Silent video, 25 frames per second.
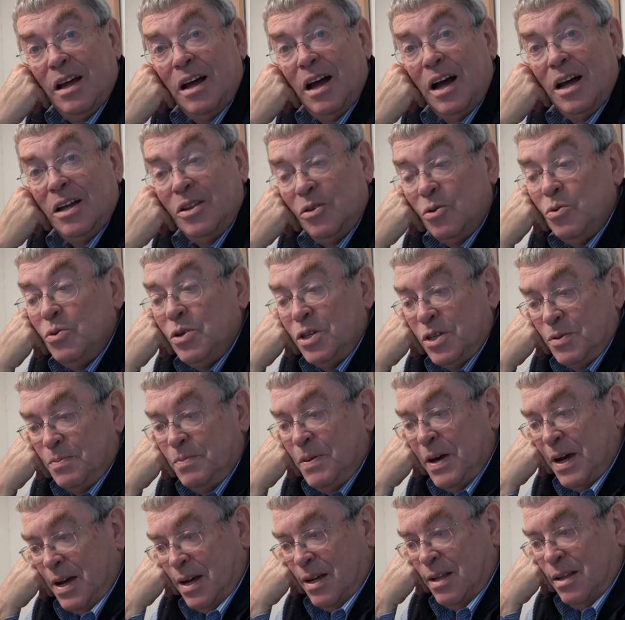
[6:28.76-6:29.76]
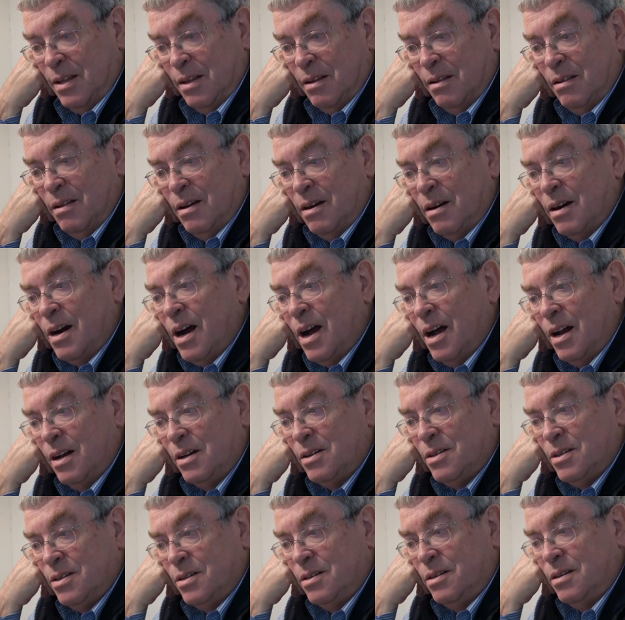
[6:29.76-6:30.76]
I do respect their
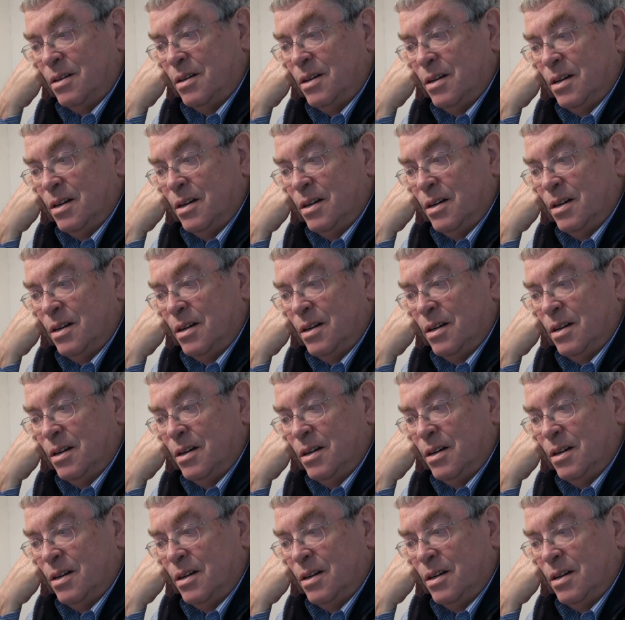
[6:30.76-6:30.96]
culture.